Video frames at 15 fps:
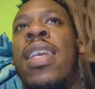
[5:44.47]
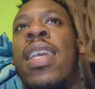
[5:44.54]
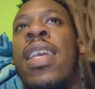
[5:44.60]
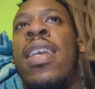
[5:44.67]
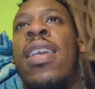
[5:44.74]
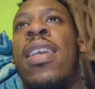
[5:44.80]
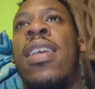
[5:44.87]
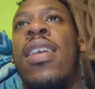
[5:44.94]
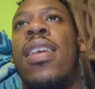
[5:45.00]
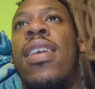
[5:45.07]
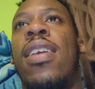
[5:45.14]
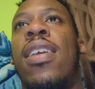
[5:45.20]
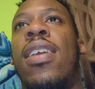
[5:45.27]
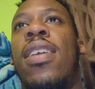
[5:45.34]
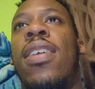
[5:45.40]

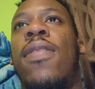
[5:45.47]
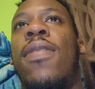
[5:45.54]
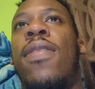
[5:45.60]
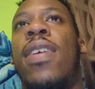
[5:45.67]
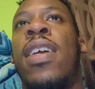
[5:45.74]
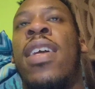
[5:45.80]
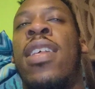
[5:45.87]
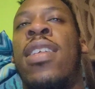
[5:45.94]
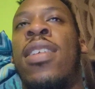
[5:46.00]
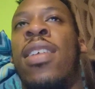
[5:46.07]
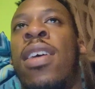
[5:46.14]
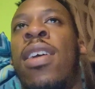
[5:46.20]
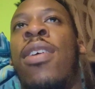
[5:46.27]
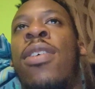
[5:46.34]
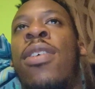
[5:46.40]

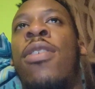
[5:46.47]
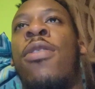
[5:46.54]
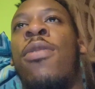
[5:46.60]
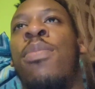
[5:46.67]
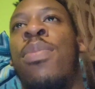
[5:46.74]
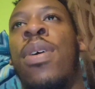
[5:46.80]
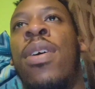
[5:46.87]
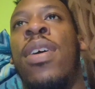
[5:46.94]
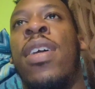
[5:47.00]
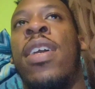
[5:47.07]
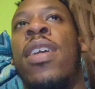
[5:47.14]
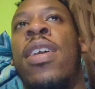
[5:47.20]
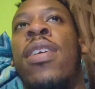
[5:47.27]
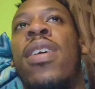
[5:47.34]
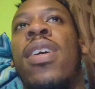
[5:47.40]
his lyrical
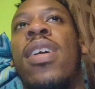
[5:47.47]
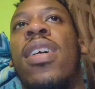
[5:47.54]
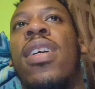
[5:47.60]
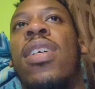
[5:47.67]
ability